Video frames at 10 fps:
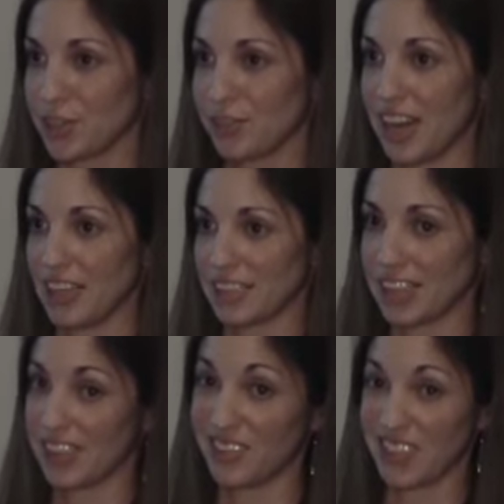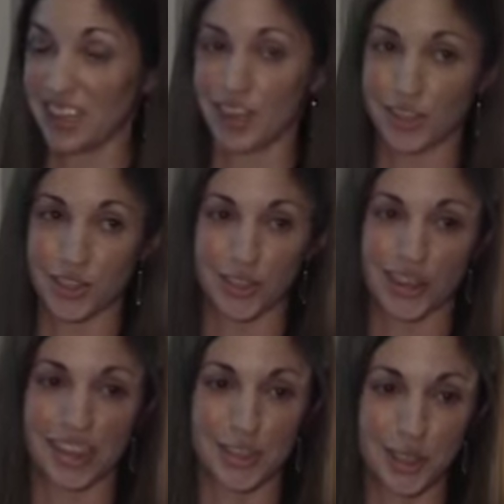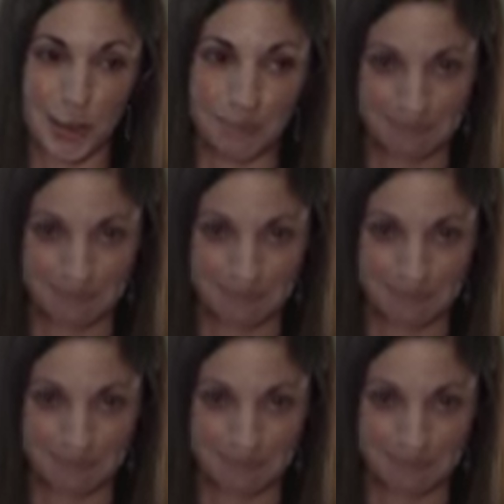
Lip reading: advice. I'd love to hear your stories too.